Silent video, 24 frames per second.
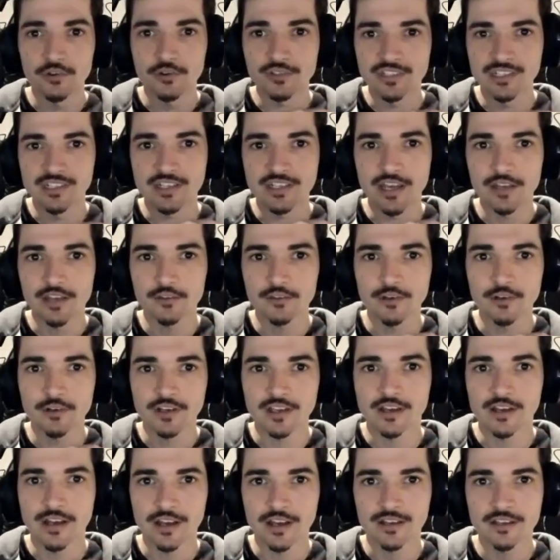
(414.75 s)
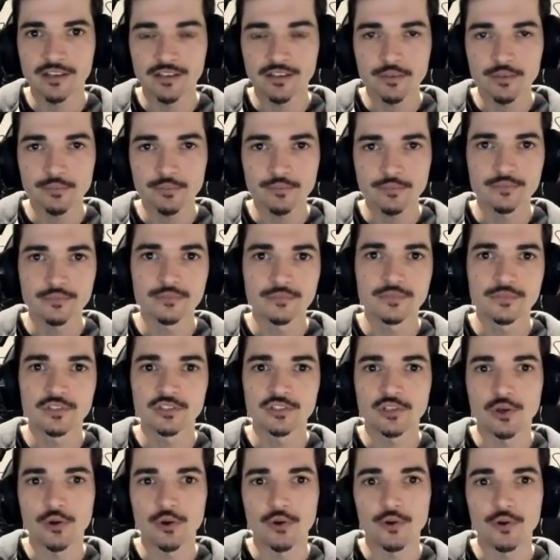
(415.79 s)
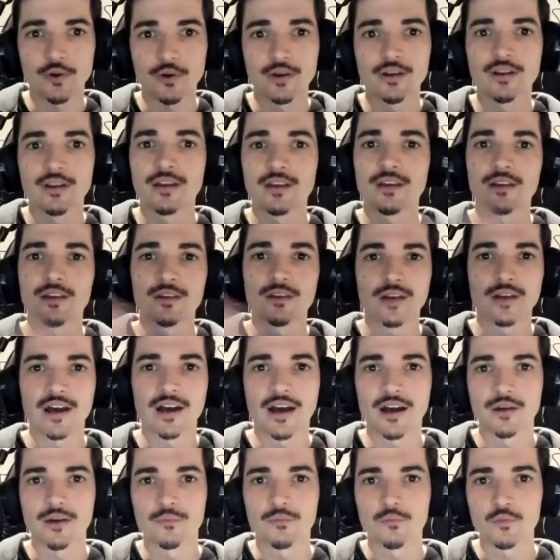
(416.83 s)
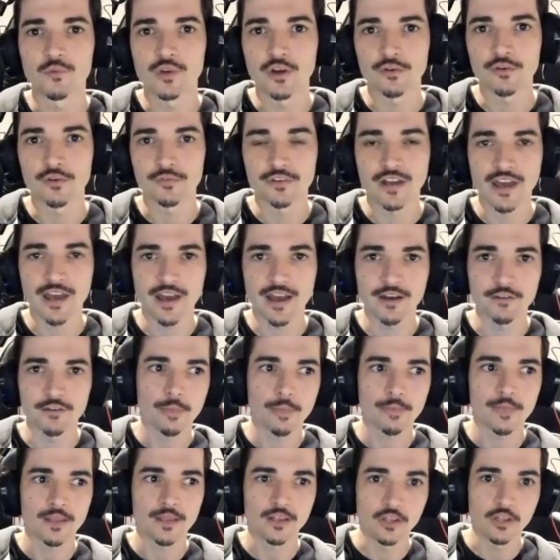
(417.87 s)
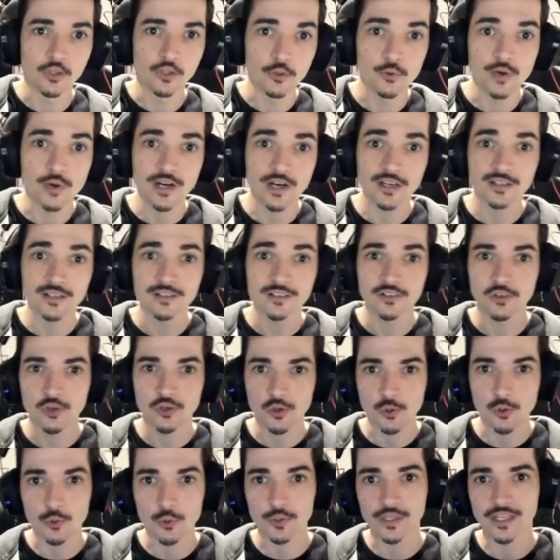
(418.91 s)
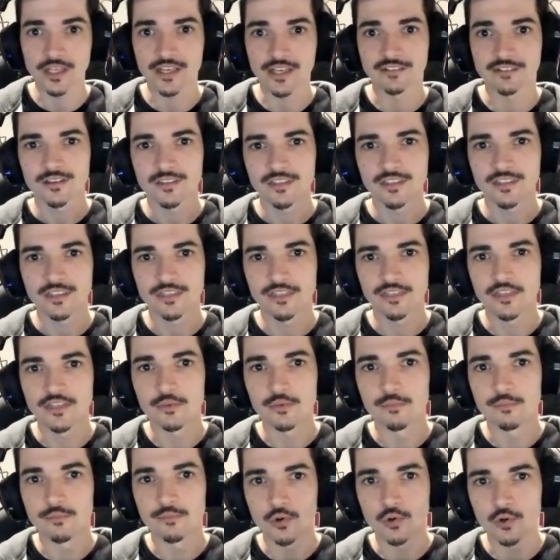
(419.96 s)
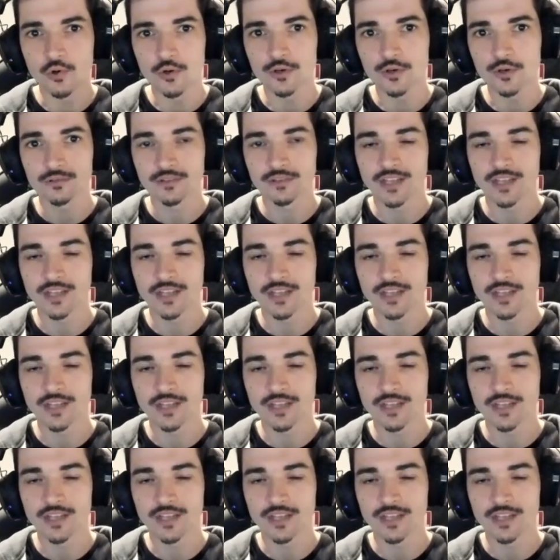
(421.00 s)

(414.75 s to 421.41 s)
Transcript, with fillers: together and connecting them. So um, we often have Lua calling the more like